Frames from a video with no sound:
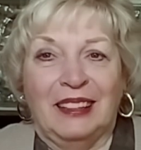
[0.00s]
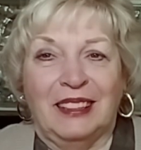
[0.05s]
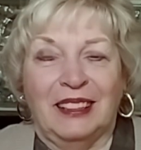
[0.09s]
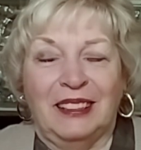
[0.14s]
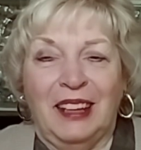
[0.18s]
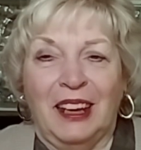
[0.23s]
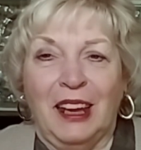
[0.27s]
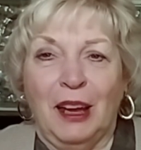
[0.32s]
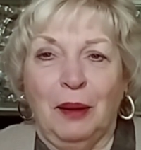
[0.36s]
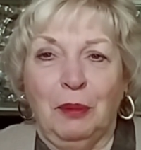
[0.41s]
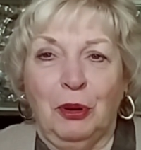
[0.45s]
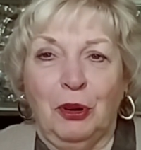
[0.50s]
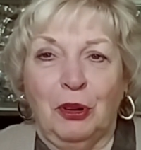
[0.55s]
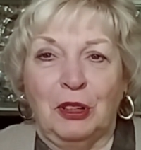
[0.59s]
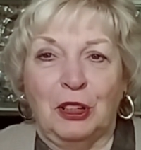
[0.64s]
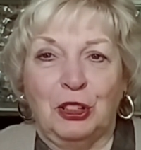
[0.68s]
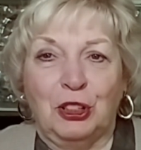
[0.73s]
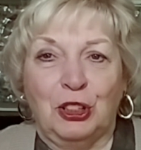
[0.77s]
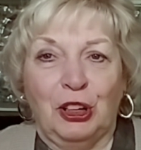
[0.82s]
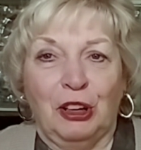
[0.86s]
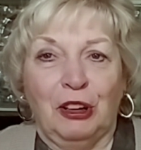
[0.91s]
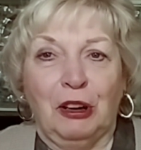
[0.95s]
Today I'm going to
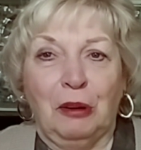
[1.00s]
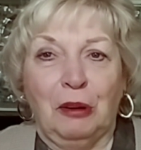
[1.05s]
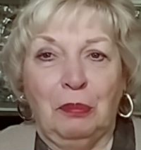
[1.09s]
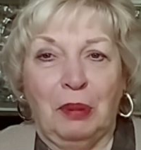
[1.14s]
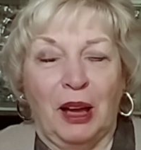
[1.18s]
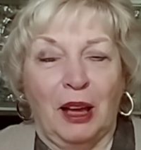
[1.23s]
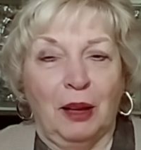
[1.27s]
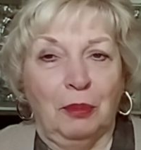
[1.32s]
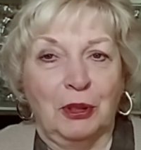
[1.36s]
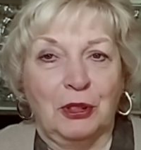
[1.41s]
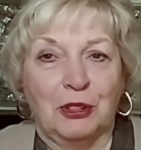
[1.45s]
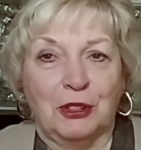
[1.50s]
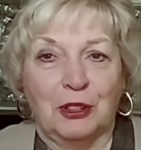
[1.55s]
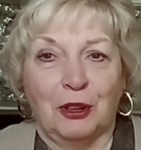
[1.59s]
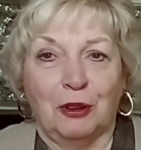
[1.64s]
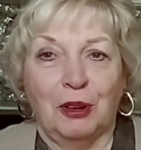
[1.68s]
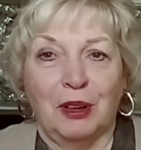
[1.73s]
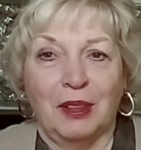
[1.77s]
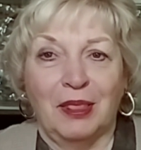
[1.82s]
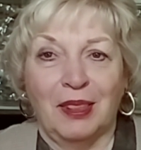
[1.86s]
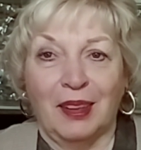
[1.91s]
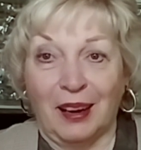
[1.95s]
share a Bible
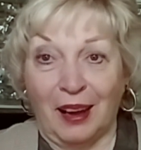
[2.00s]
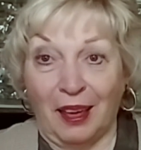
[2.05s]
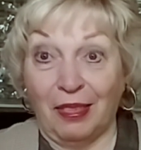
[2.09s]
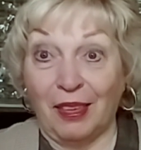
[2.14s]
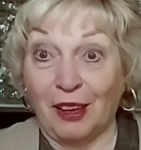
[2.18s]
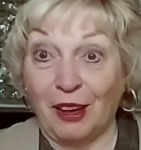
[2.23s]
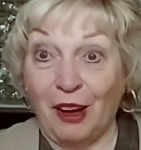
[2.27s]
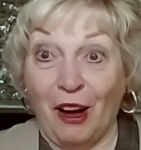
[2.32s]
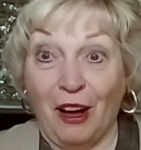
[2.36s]
story that I think